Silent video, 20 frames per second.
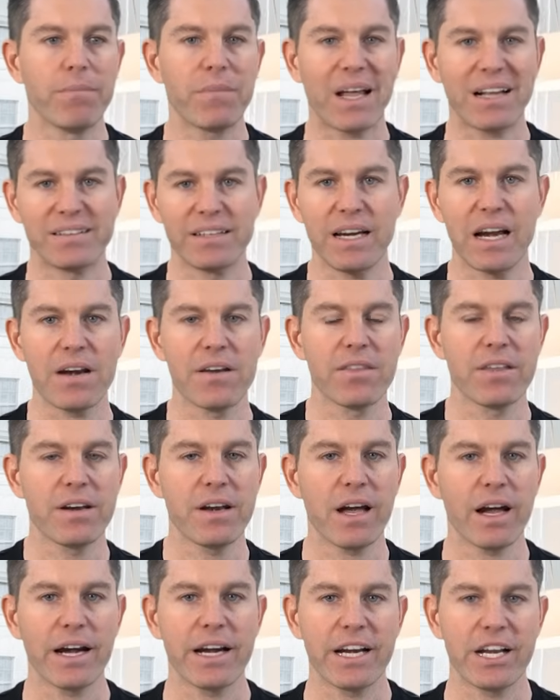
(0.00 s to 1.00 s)
At the end of the
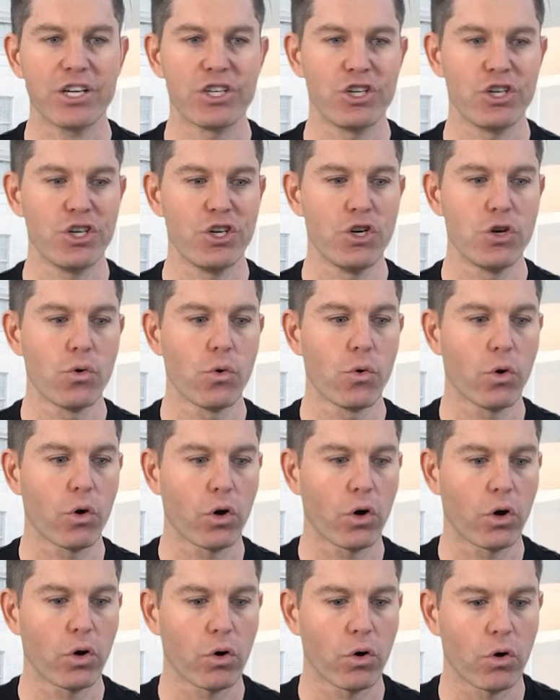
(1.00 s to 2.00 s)
night, it's
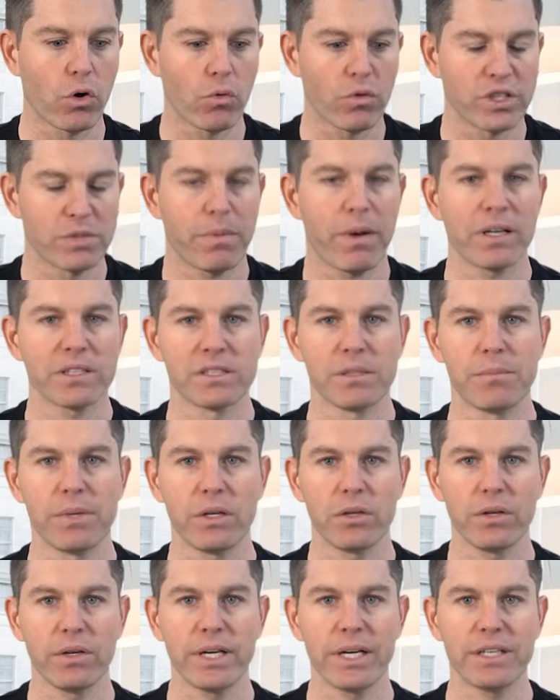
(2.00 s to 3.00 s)
your
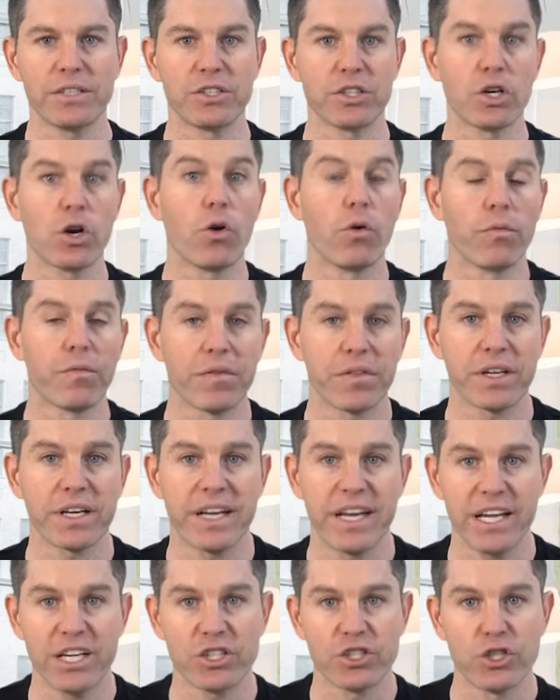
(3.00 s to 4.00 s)
responsibility to go for the
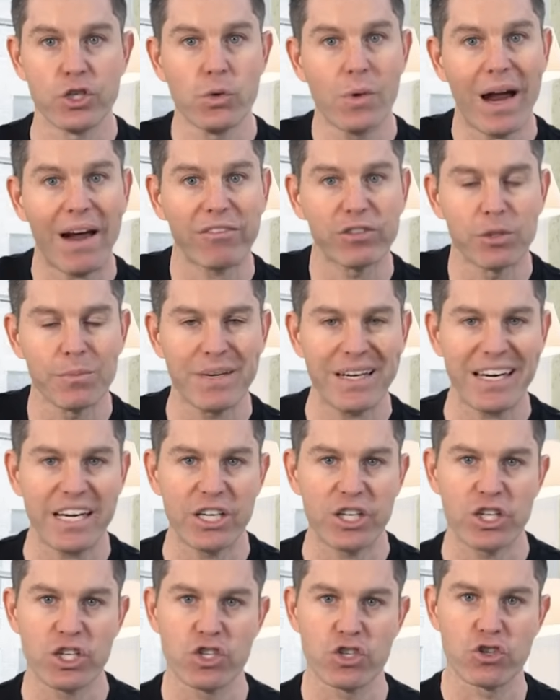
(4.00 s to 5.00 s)
kiss. You have to be
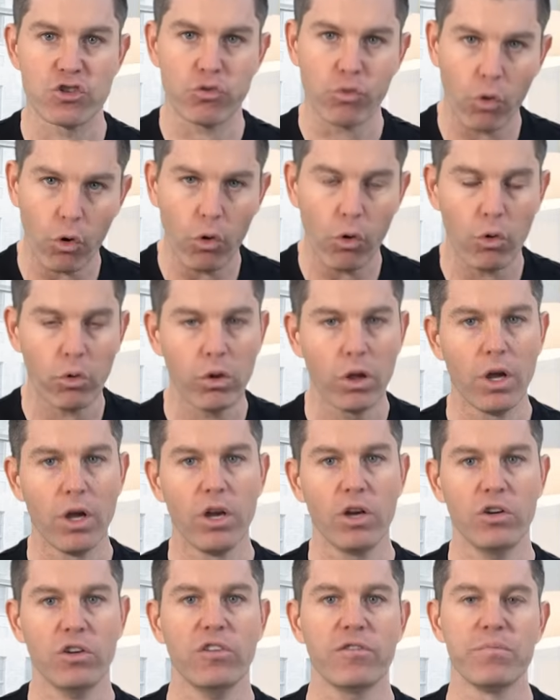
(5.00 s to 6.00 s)
in control
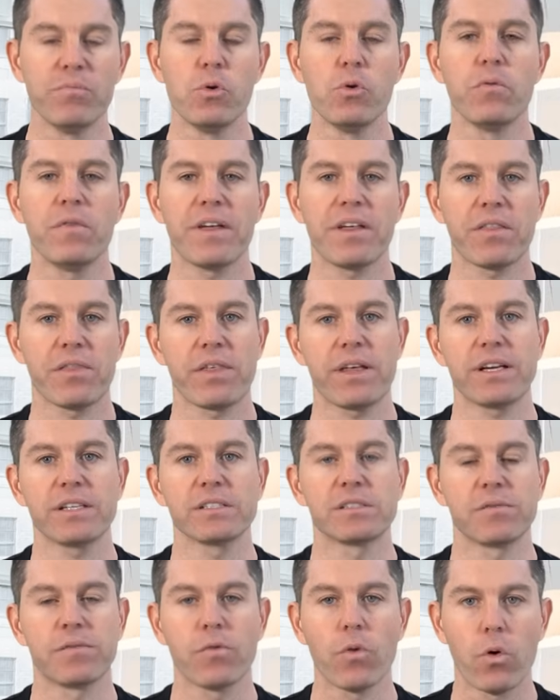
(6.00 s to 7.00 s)
of moving
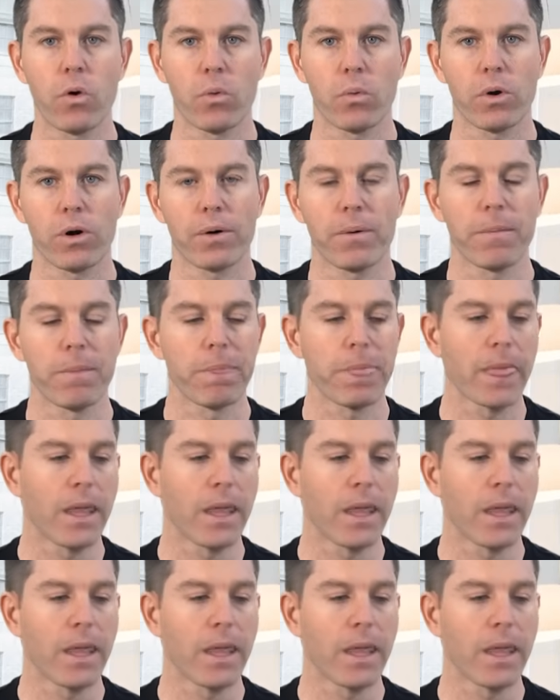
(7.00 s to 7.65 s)
things forward.